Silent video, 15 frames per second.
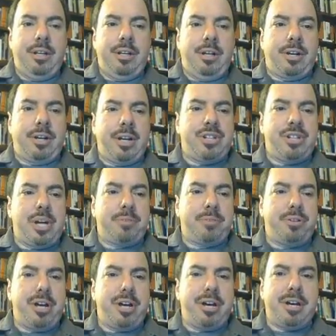All right, Chapter
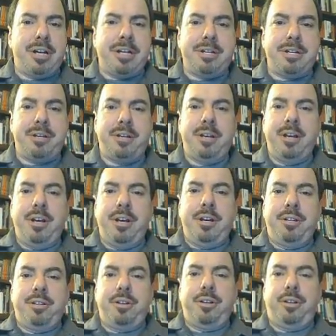9,
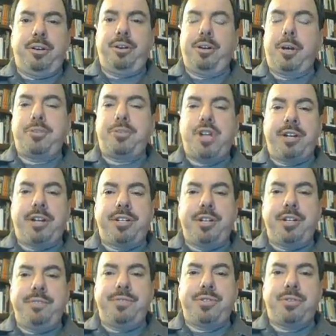the learning
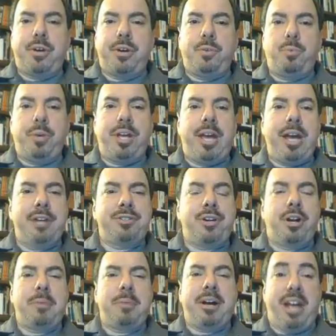objectives. We can't
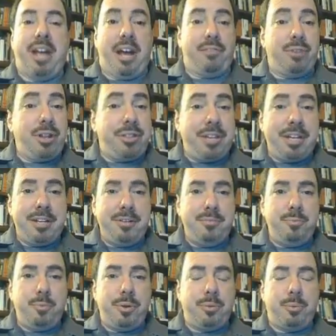talk about
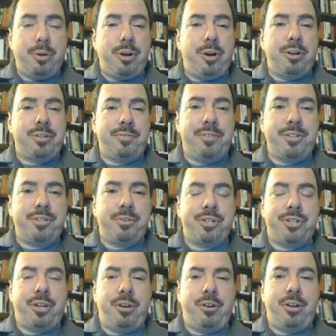everything with regard to physical
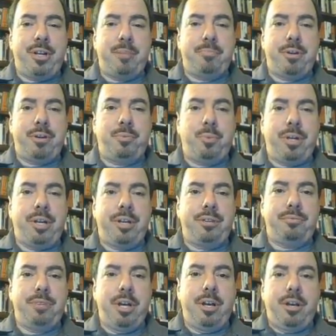security, but we
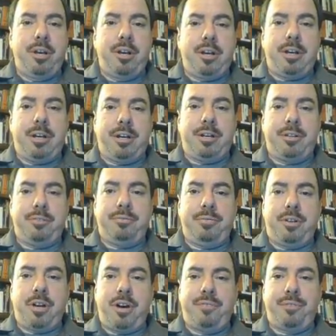can
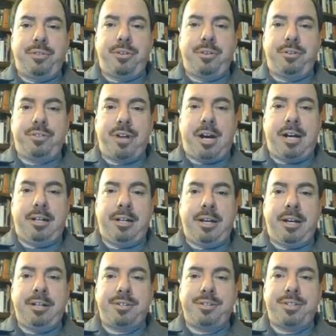cover the
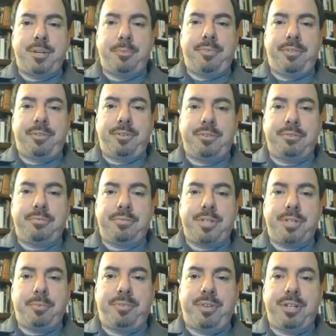highlights and some of
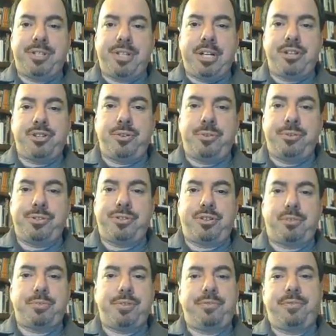the essentials in
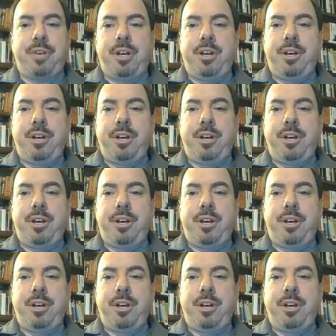terms of